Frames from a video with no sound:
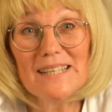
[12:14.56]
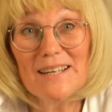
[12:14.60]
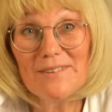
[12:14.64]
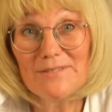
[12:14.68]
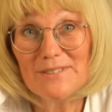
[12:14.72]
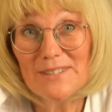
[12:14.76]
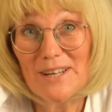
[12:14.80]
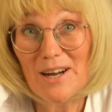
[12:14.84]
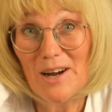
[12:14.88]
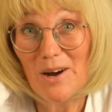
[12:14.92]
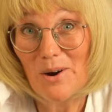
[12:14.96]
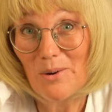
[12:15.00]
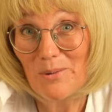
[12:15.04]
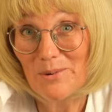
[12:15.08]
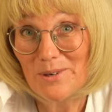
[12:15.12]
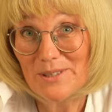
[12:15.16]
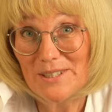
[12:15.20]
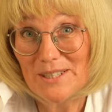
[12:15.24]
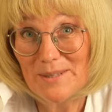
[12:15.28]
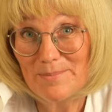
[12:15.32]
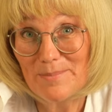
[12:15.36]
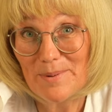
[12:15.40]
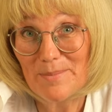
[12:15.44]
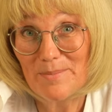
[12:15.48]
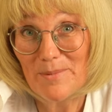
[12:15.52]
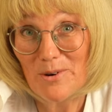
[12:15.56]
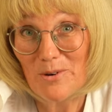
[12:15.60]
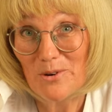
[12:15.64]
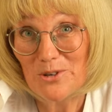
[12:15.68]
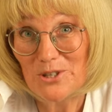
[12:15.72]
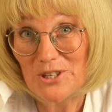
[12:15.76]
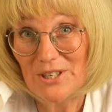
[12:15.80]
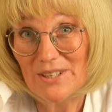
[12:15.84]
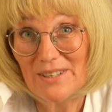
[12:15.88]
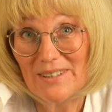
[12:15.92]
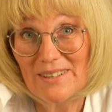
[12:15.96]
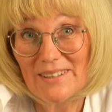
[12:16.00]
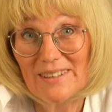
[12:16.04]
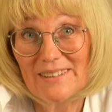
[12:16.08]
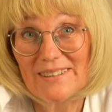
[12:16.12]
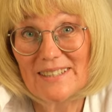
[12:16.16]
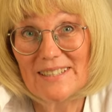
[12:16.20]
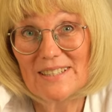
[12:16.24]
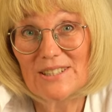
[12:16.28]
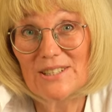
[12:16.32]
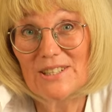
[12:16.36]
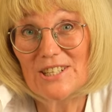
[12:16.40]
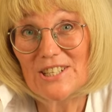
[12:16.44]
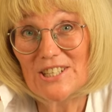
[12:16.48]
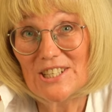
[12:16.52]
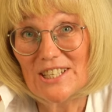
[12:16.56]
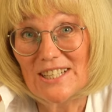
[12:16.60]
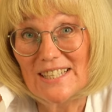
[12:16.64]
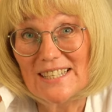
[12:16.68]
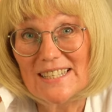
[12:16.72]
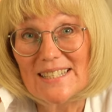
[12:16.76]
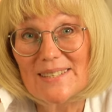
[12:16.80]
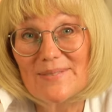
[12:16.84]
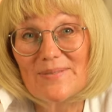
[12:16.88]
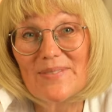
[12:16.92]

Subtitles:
after our deep emotional discussions,